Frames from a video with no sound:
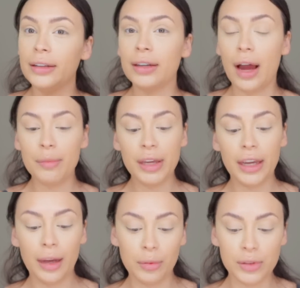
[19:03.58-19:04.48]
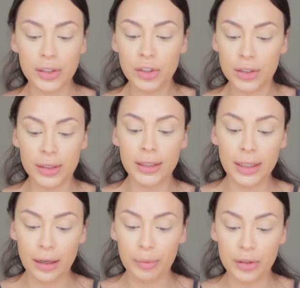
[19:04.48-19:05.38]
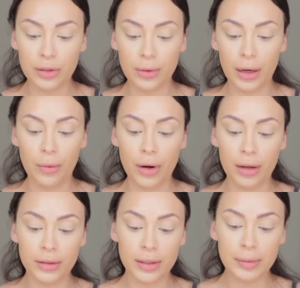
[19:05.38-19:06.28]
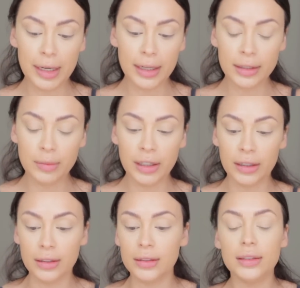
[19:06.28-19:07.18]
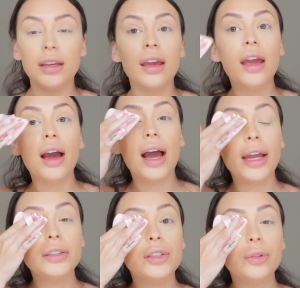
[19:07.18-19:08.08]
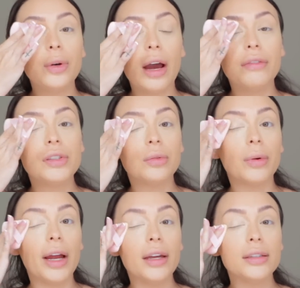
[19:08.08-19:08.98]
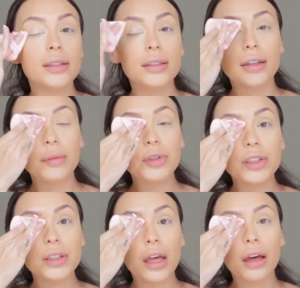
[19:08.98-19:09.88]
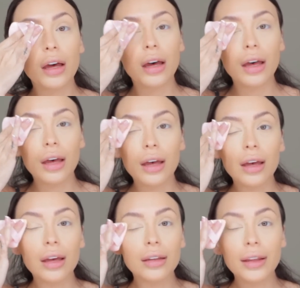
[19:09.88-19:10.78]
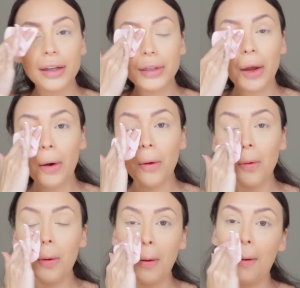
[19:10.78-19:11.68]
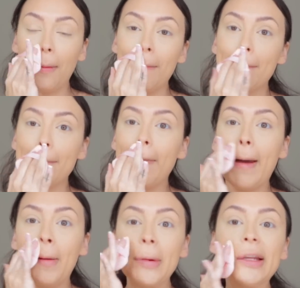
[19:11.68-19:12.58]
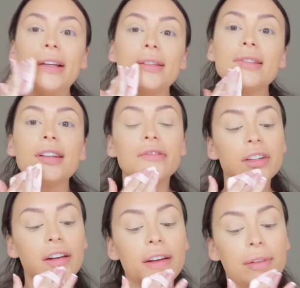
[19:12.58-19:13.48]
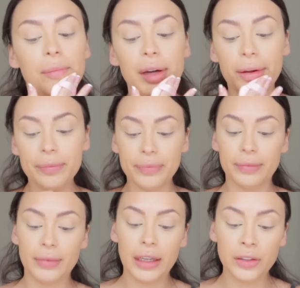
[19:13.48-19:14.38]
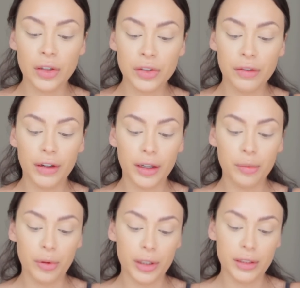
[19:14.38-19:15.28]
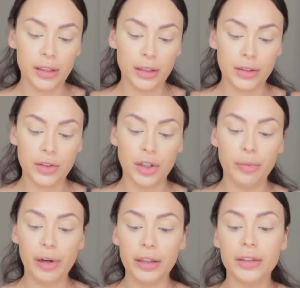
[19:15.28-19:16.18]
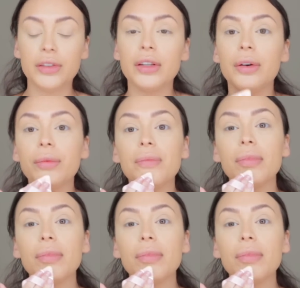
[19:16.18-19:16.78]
not being able to just get up and do what I want some days, because I do have to rest, and I'm just like no, I want to get stuff done. But it's also very important to listen to your body, so